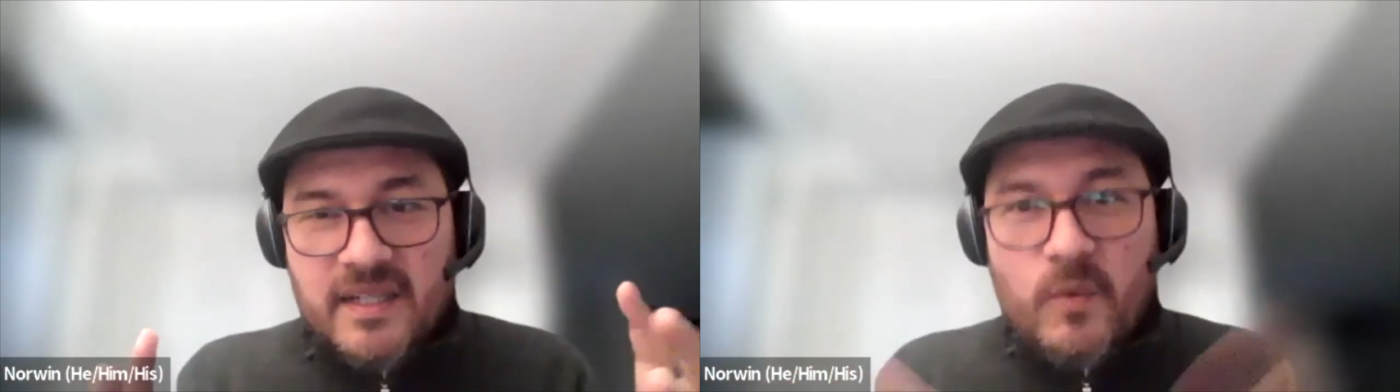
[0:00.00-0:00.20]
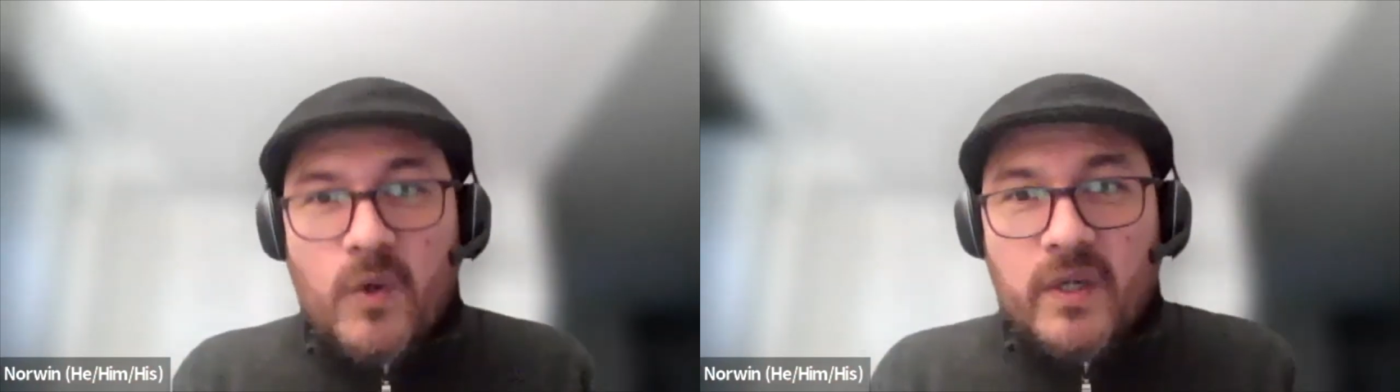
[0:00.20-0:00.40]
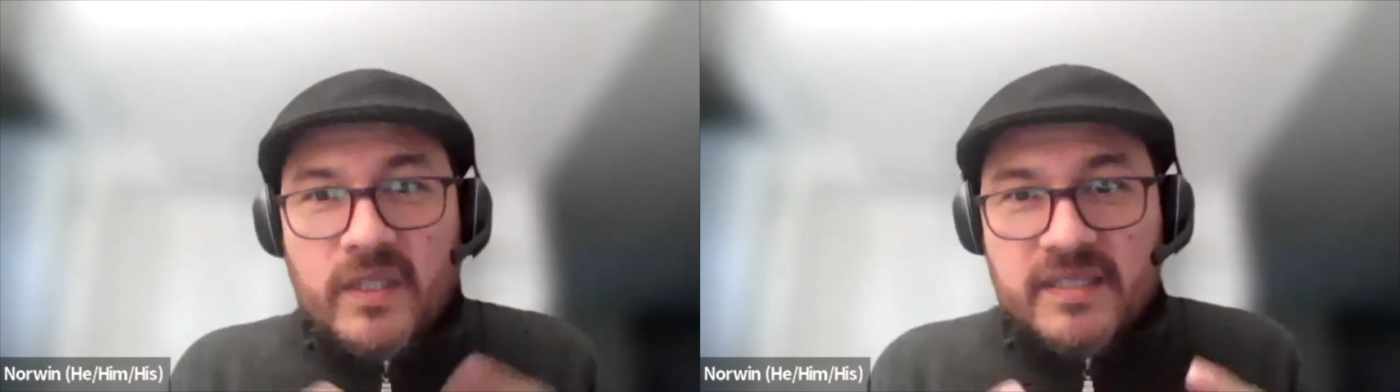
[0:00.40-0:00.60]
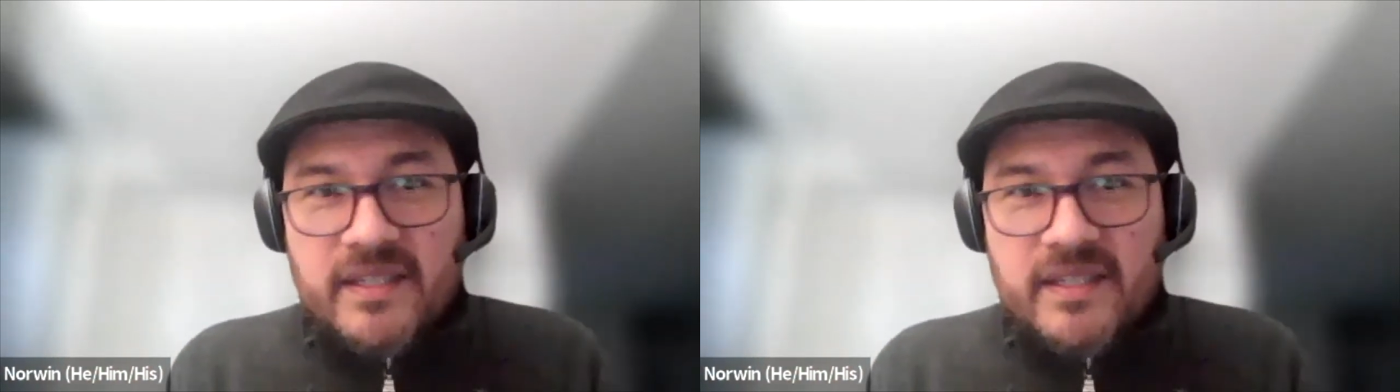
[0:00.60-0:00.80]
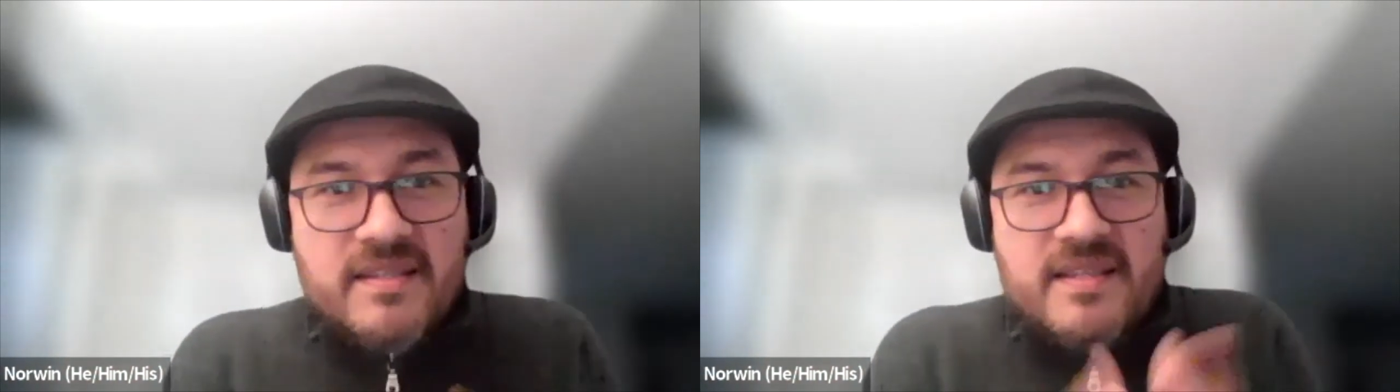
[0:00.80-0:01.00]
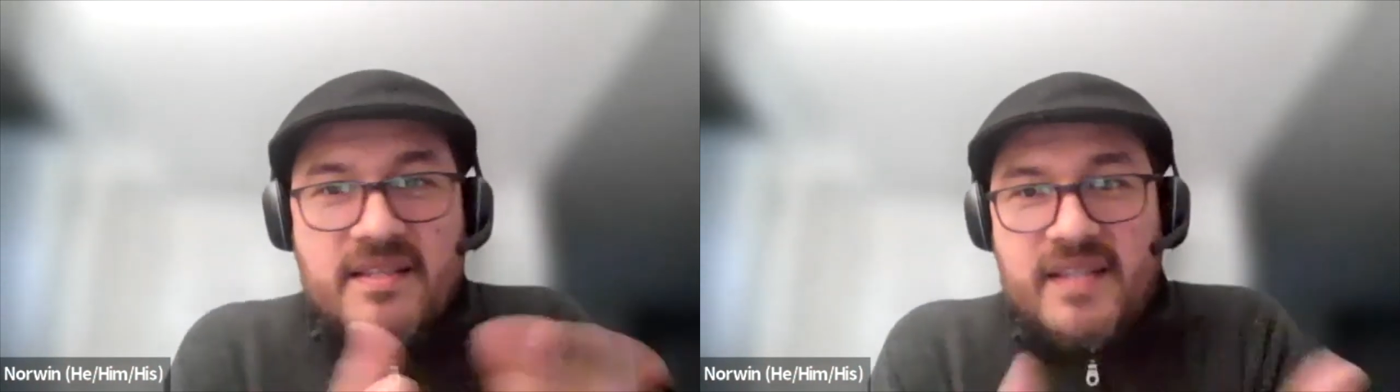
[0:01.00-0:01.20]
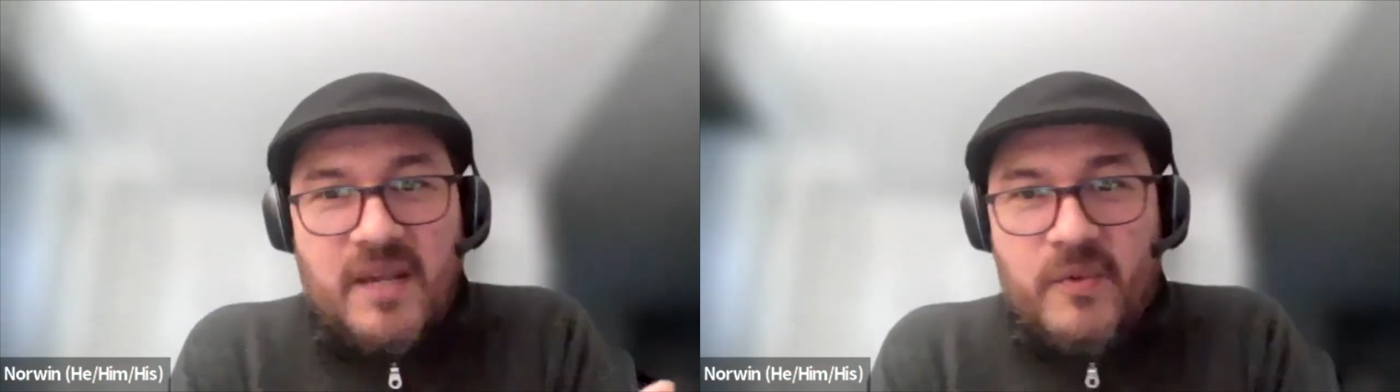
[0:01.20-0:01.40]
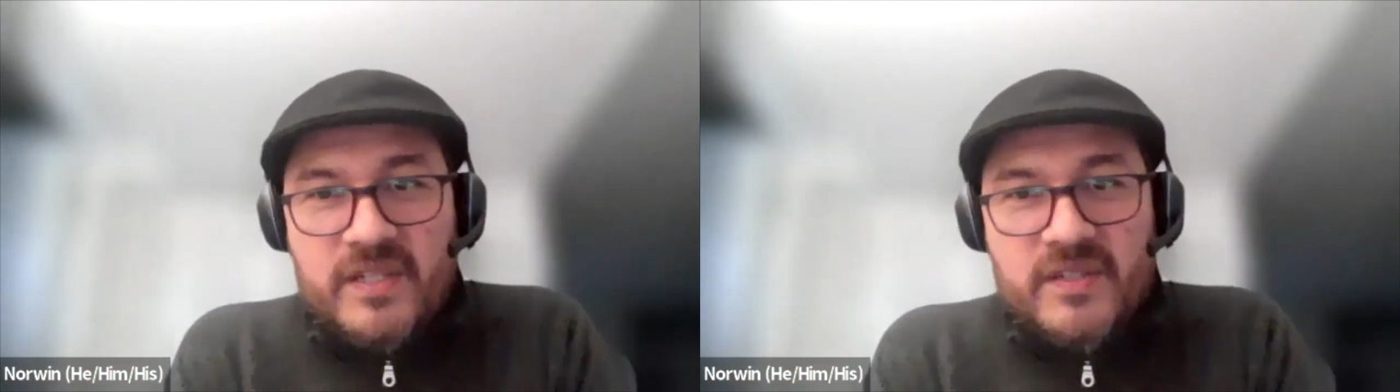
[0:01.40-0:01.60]
works in this
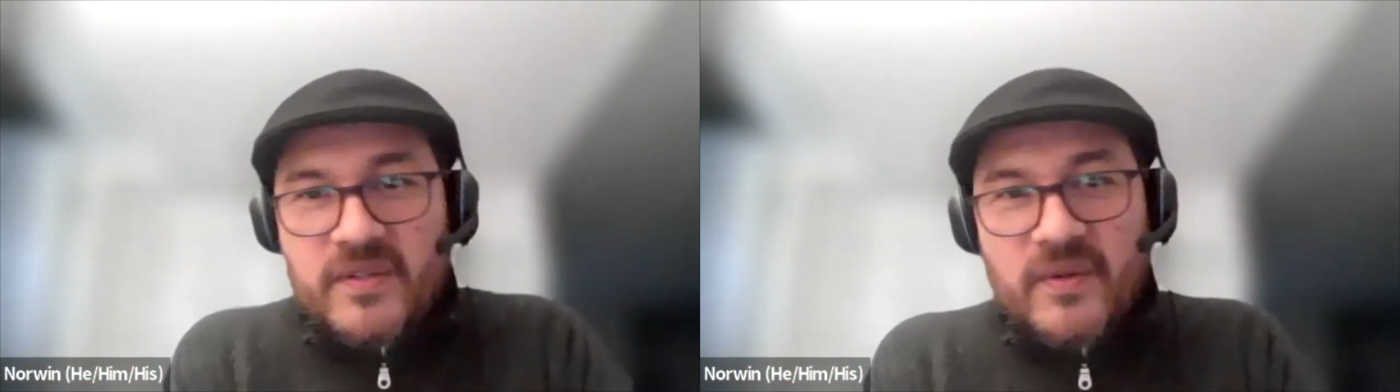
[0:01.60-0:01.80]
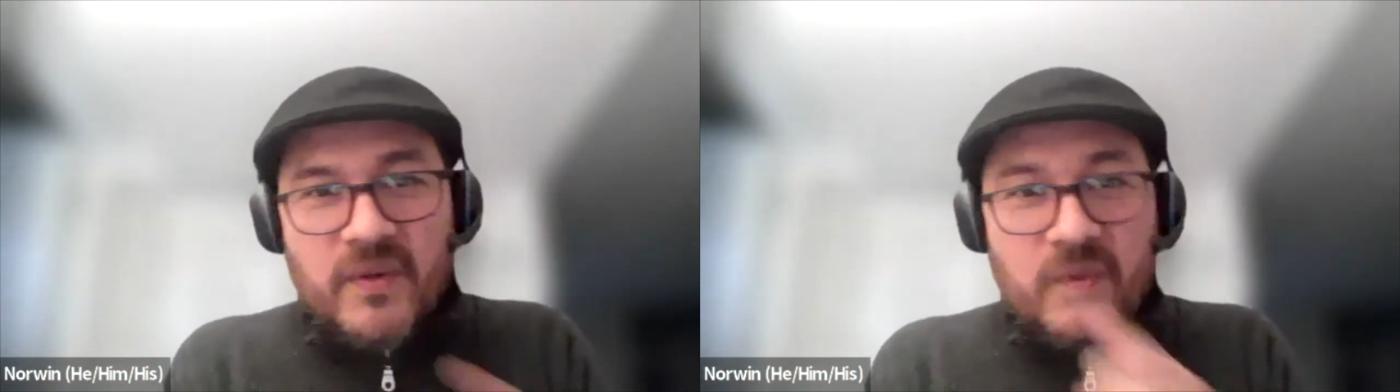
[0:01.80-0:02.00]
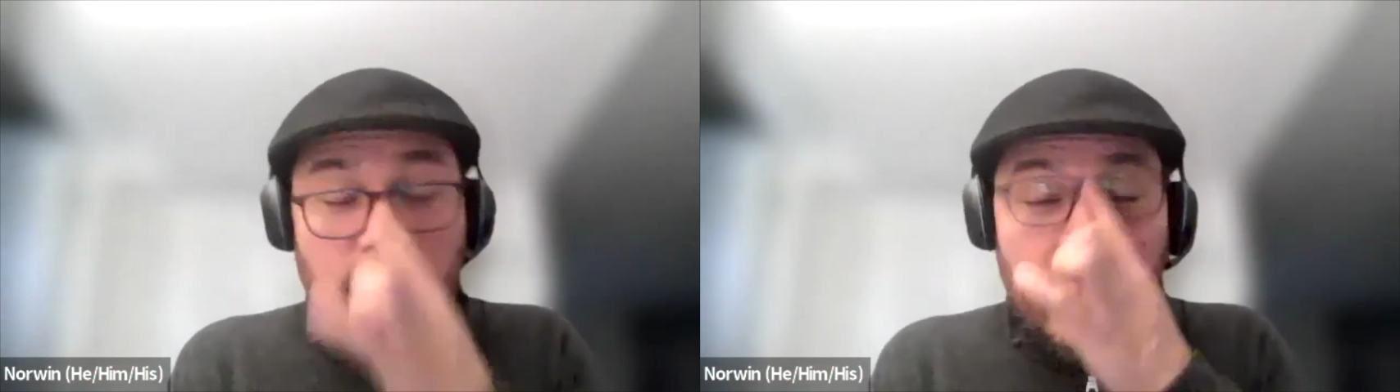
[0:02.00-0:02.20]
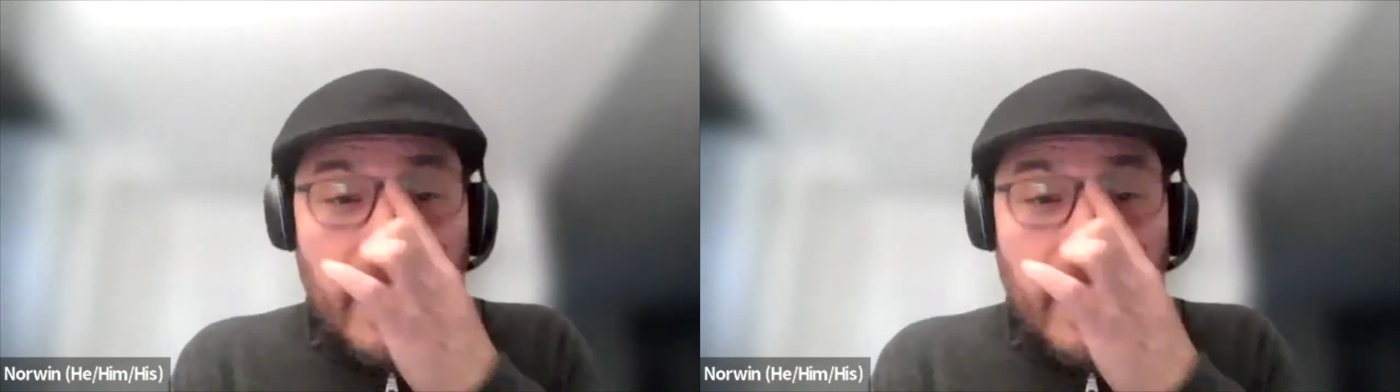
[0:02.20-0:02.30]
language, so we